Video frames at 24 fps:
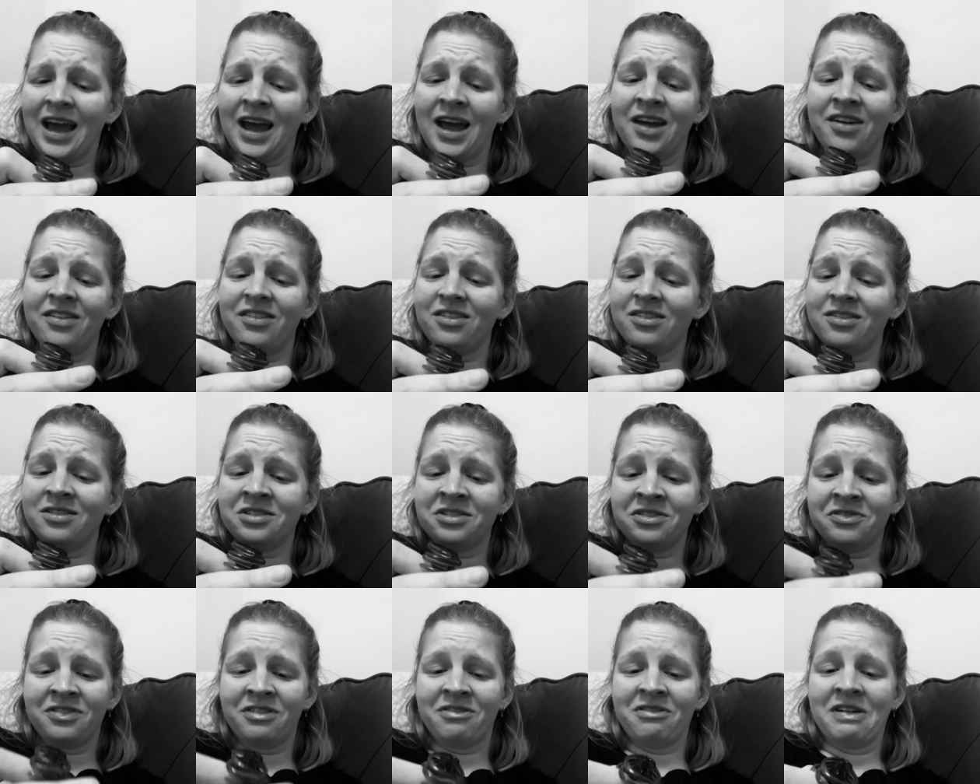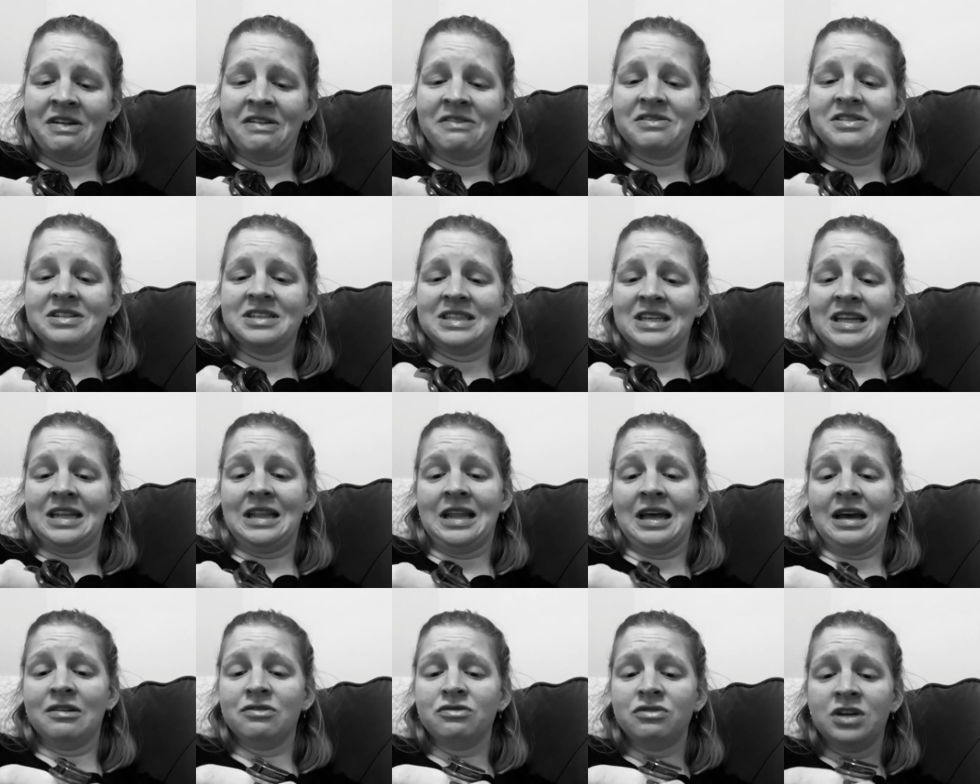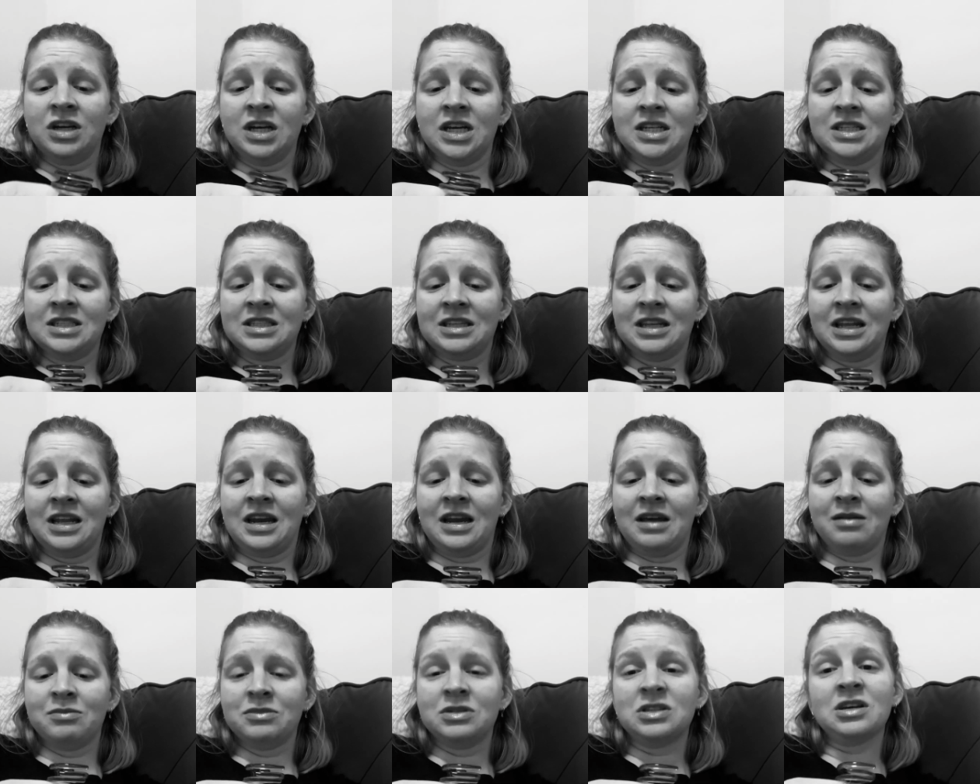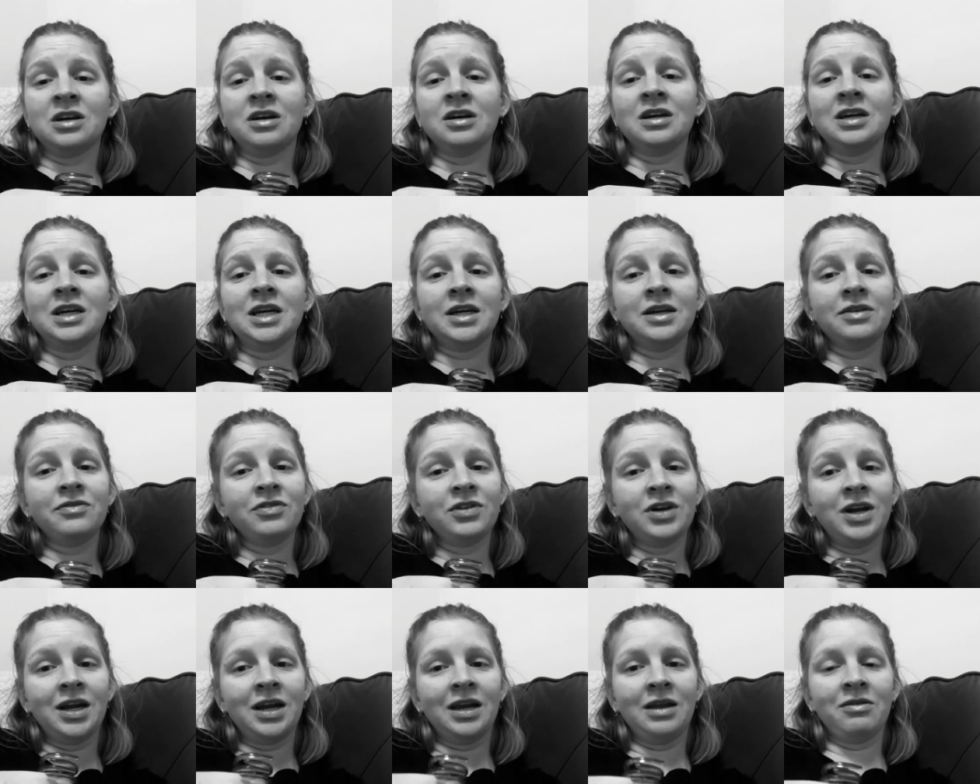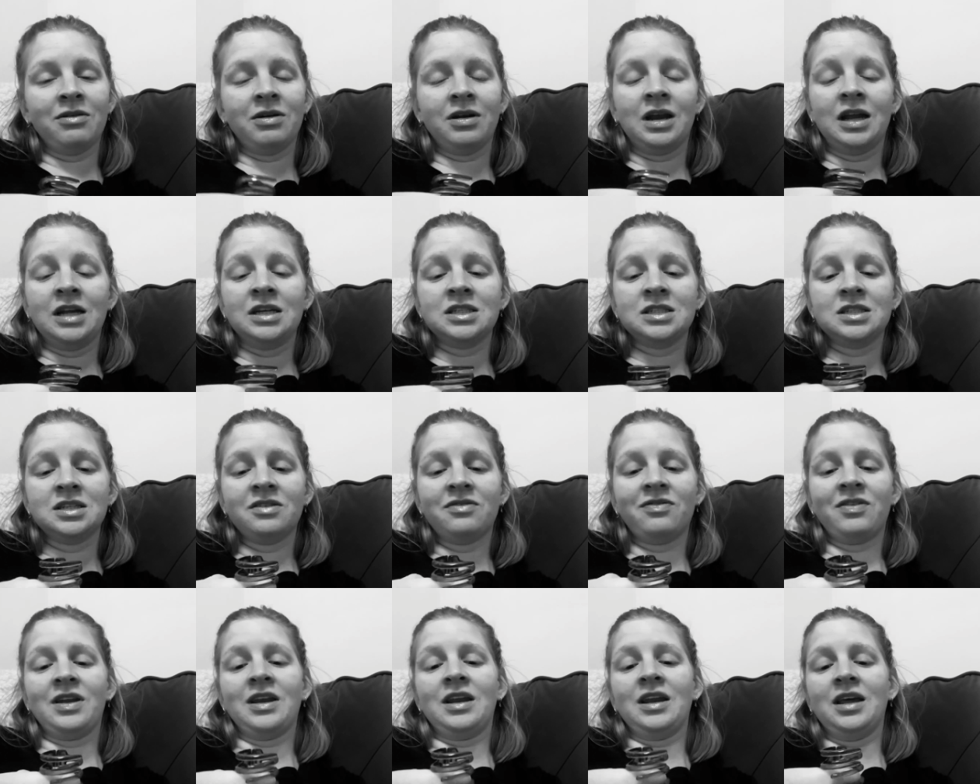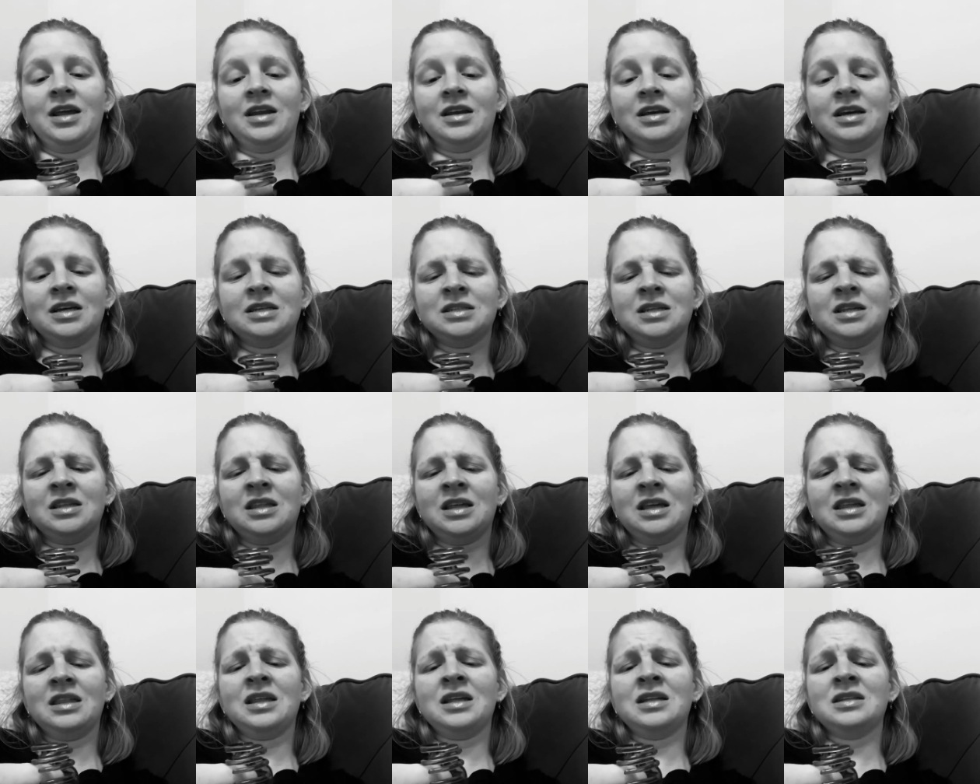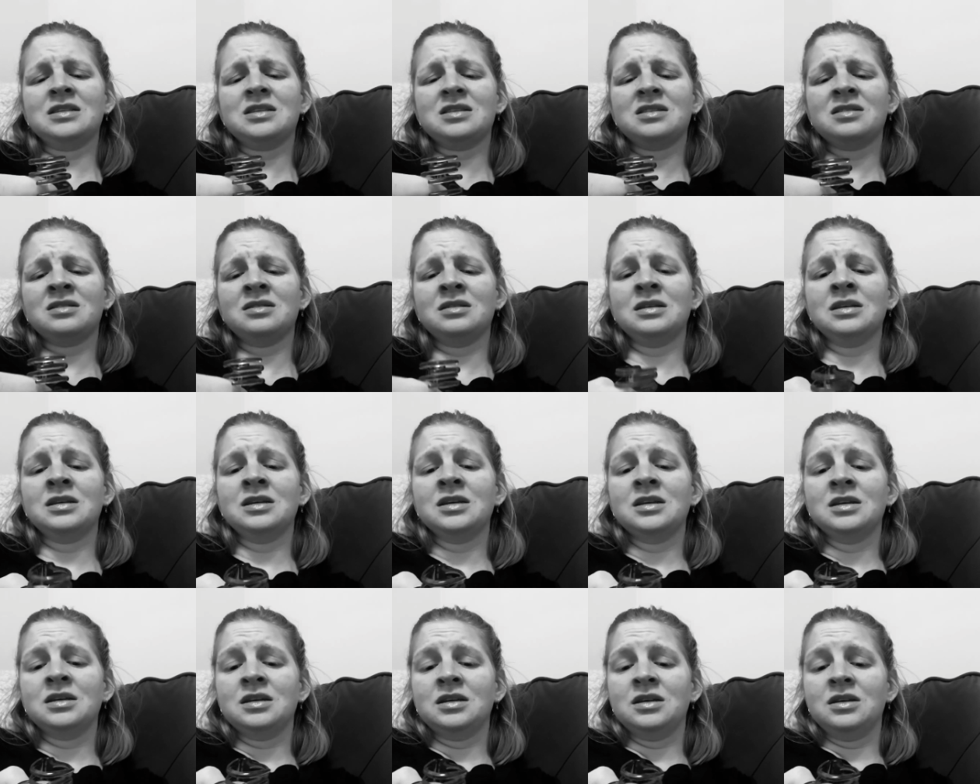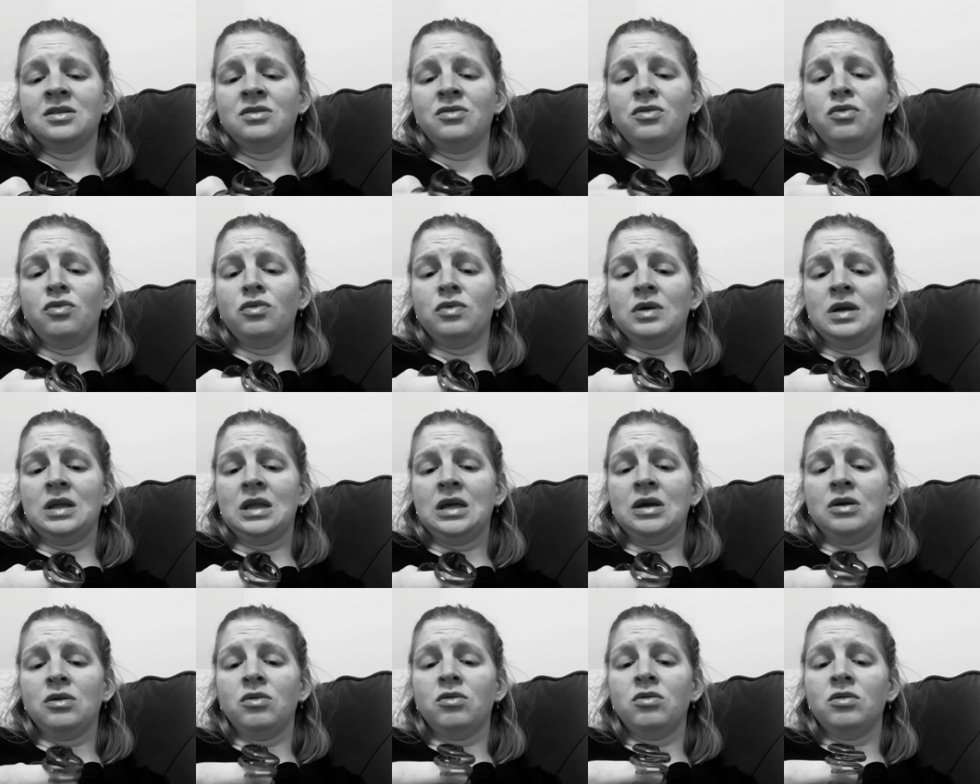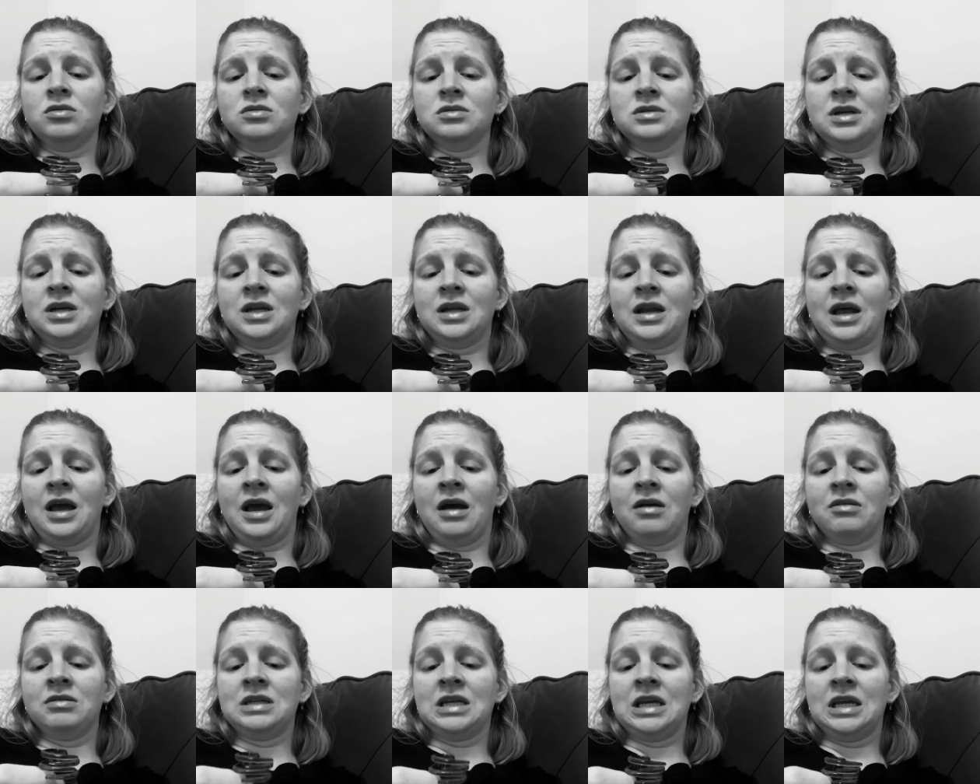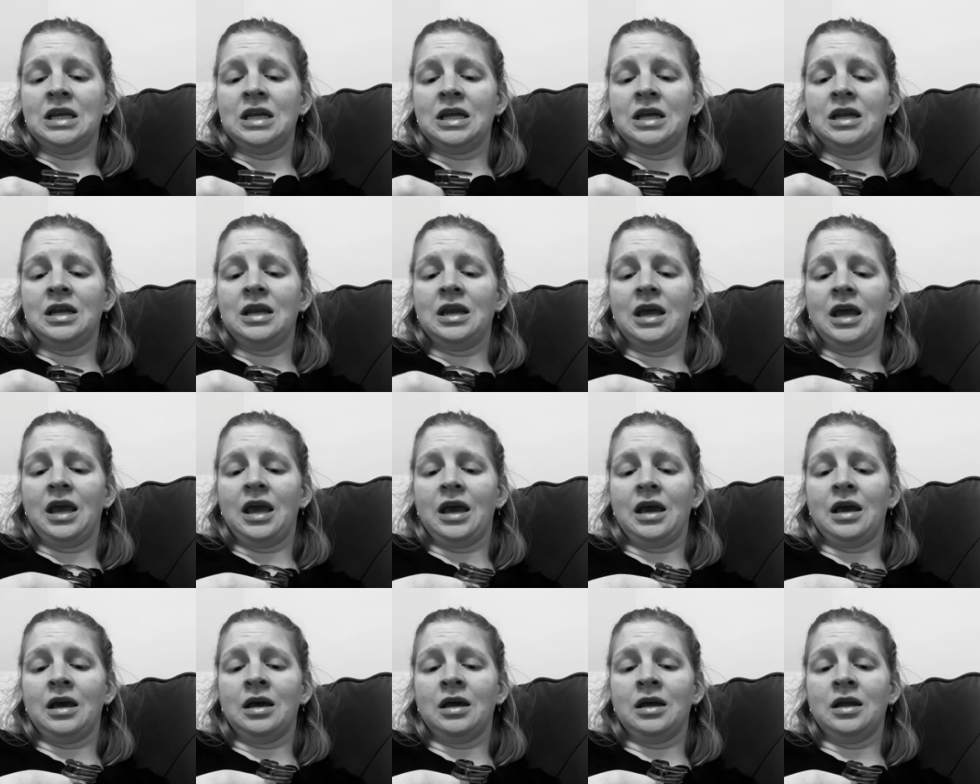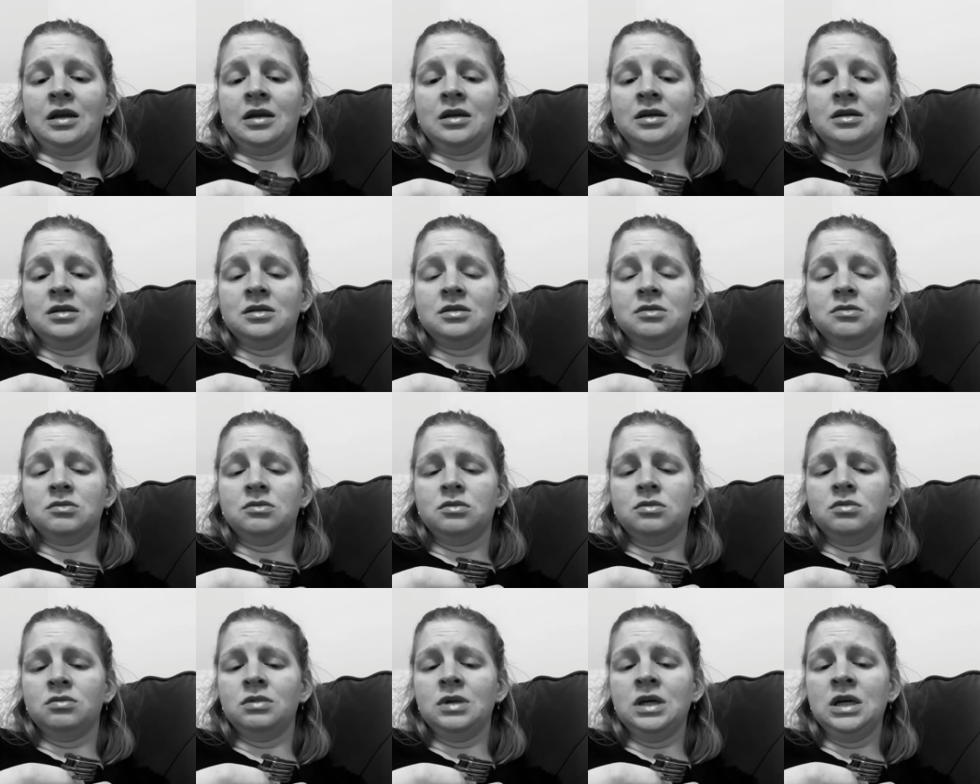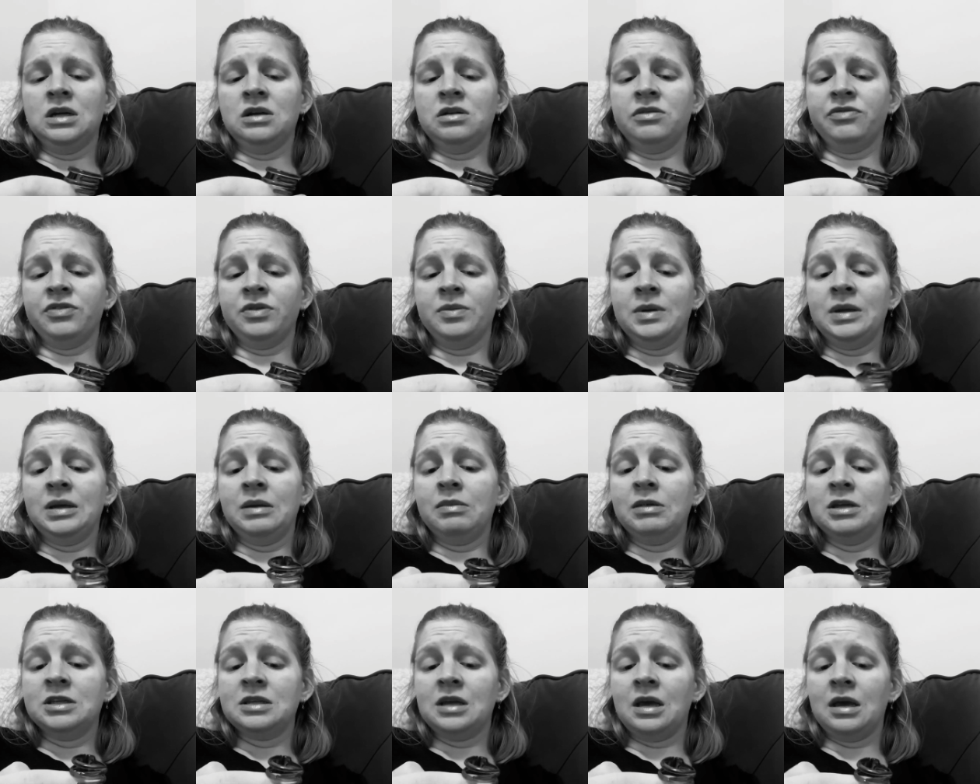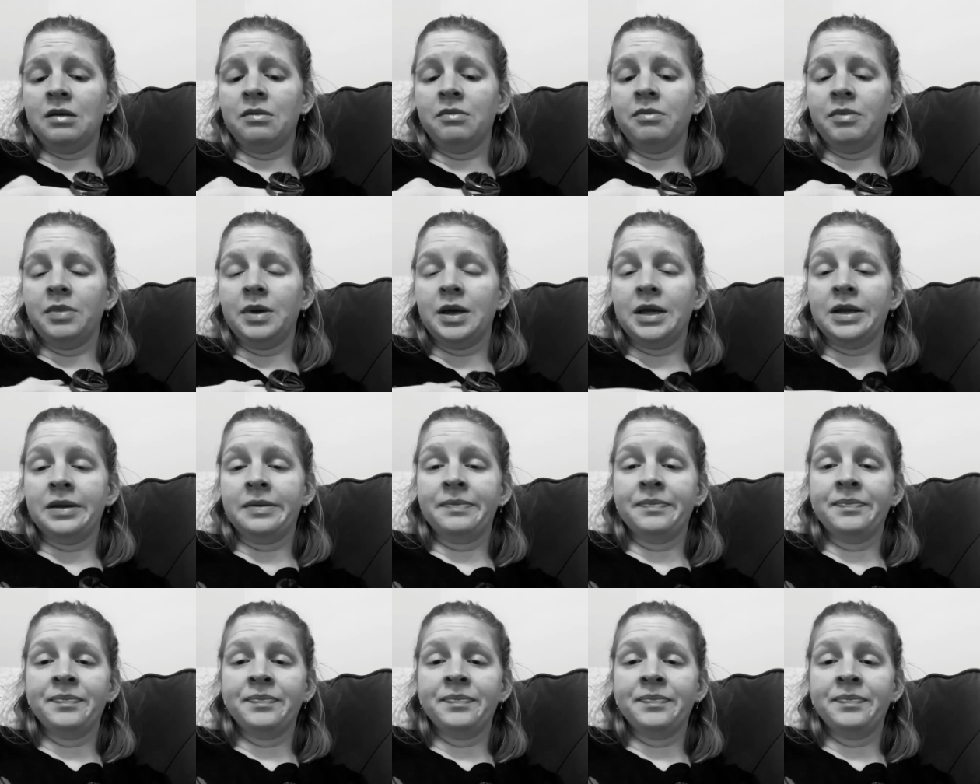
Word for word: I don't know if I've ever said that phrase, and I'm sorry for anyone I just offended because I think that's really old and outdated and weird for me to be saying, but